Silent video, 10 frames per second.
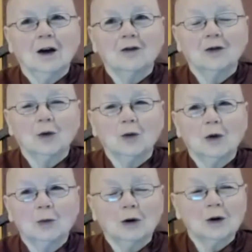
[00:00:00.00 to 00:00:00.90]
for
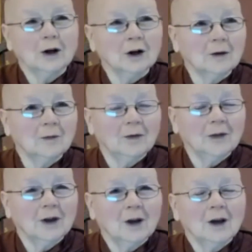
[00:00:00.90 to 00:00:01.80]
one more day.
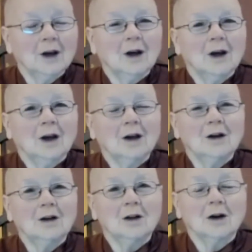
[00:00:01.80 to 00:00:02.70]

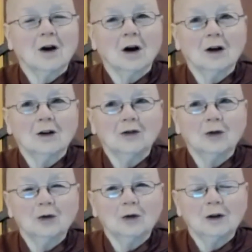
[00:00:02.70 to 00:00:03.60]
Eating the kind of food